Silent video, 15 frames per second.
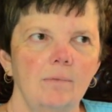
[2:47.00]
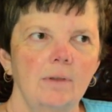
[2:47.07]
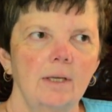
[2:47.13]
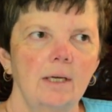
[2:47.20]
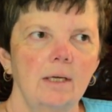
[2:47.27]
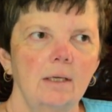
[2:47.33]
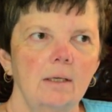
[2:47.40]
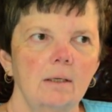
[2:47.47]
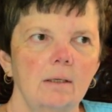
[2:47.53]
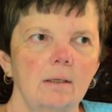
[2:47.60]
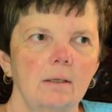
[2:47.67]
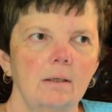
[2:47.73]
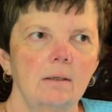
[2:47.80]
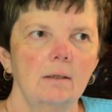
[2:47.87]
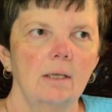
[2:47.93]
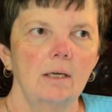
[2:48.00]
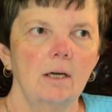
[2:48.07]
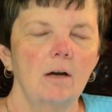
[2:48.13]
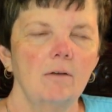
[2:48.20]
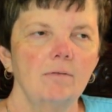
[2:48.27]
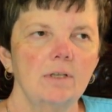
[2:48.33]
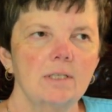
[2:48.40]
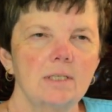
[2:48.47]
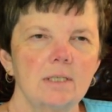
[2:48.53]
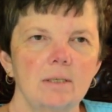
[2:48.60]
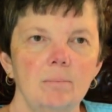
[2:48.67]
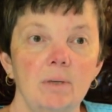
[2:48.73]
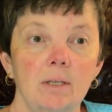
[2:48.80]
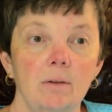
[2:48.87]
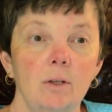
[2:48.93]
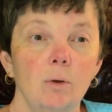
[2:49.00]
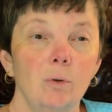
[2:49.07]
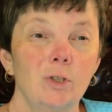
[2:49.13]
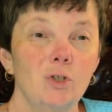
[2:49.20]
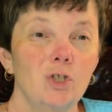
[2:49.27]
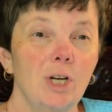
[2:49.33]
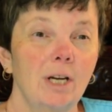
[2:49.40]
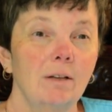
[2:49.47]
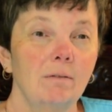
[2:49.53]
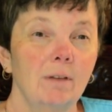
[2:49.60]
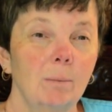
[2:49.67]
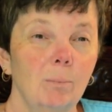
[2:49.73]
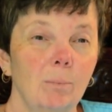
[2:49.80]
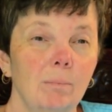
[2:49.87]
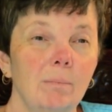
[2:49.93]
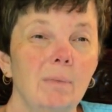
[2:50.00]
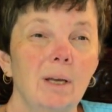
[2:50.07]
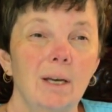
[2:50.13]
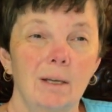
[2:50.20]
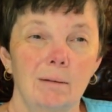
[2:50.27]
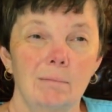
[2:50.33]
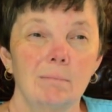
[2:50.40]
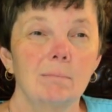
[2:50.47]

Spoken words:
They obviously, being the only child, they had